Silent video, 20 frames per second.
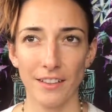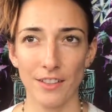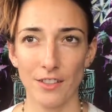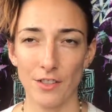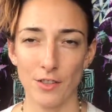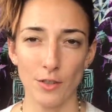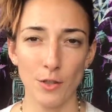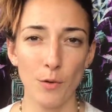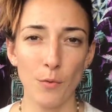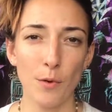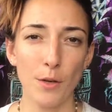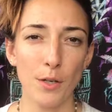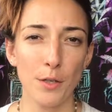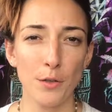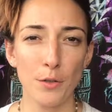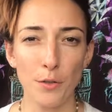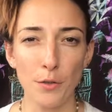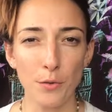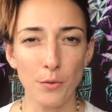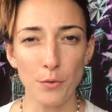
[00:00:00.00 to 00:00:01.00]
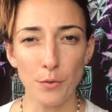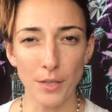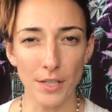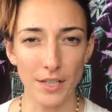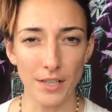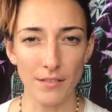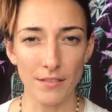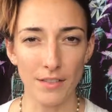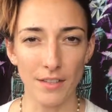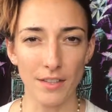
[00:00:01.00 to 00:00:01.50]
You just don't want to do
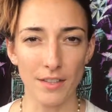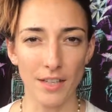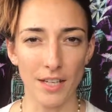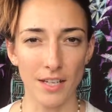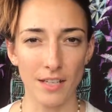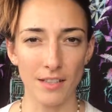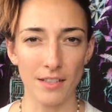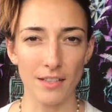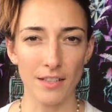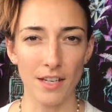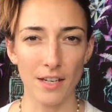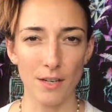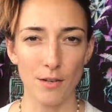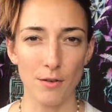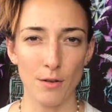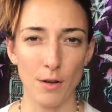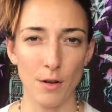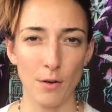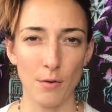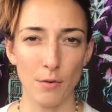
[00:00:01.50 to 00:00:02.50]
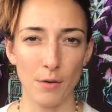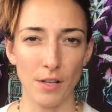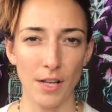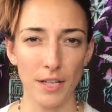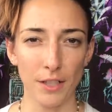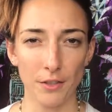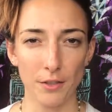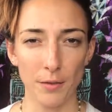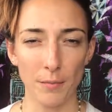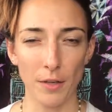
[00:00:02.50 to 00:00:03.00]
any of the things that you know will
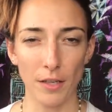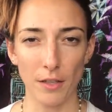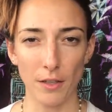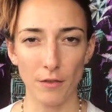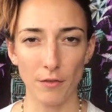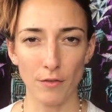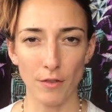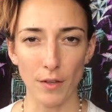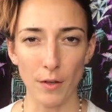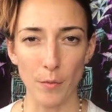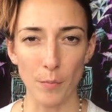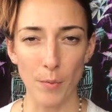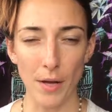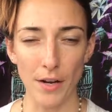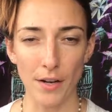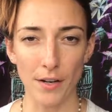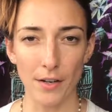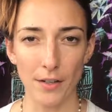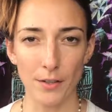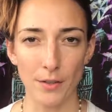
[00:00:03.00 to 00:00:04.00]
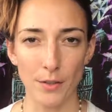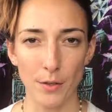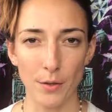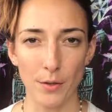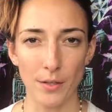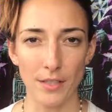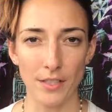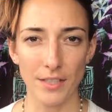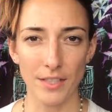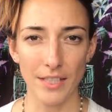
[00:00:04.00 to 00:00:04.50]
actually make you feel better.
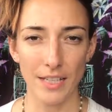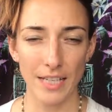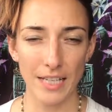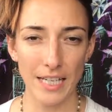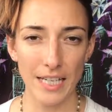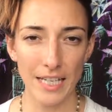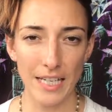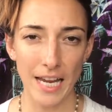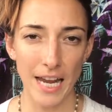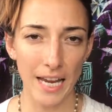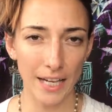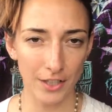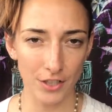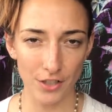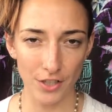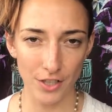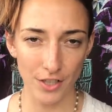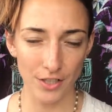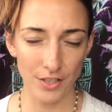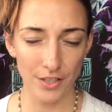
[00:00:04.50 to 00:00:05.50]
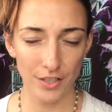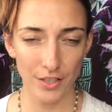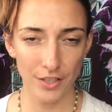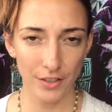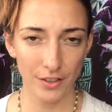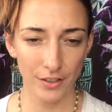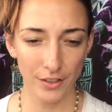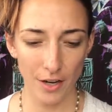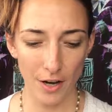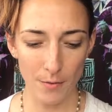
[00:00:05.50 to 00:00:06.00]
So it's inaction.
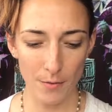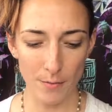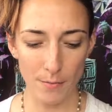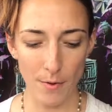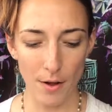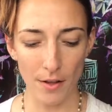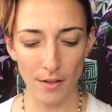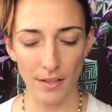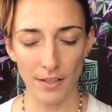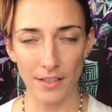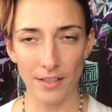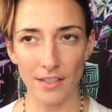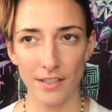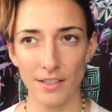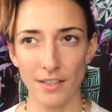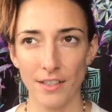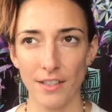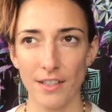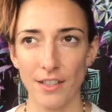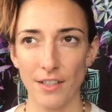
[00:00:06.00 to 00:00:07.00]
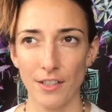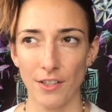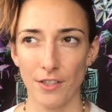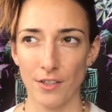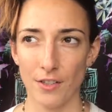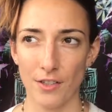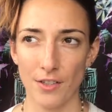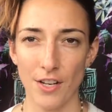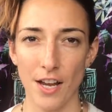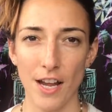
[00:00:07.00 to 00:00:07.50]
Karma Mala is
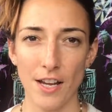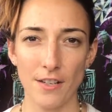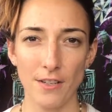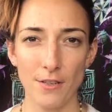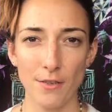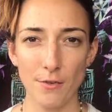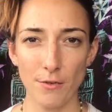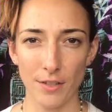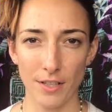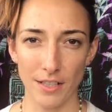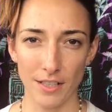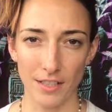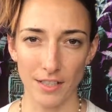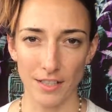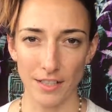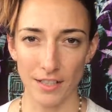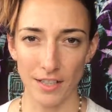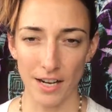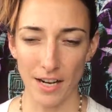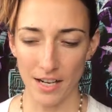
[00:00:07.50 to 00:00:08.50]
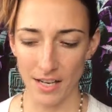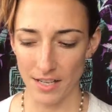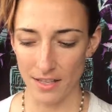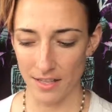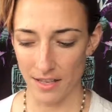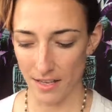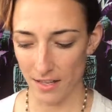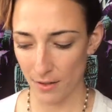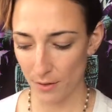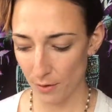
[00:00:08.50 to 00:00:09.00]
you're just not doing
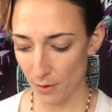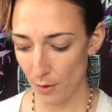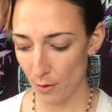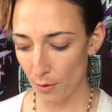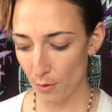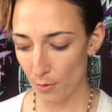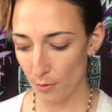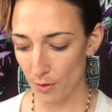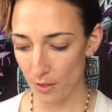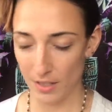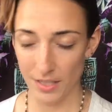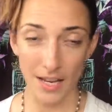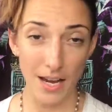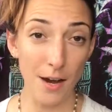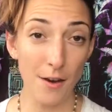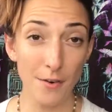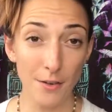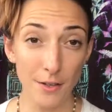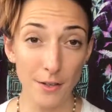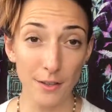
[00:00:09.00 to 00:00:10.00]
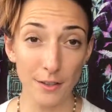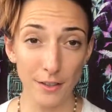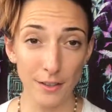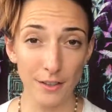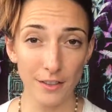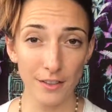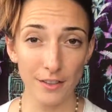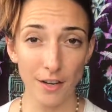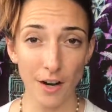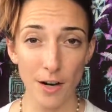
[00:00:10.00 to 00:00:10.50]
anything. So to counter
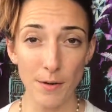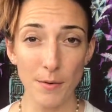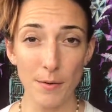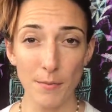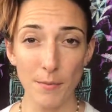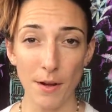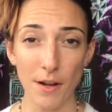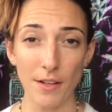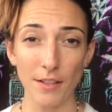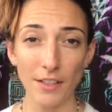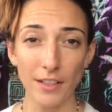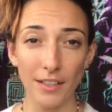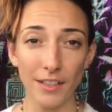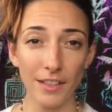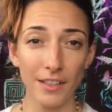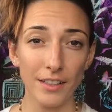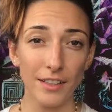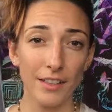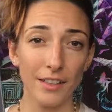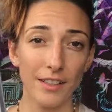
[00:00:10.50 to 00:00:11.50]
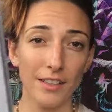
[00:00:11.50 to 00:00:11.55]
Karma Mala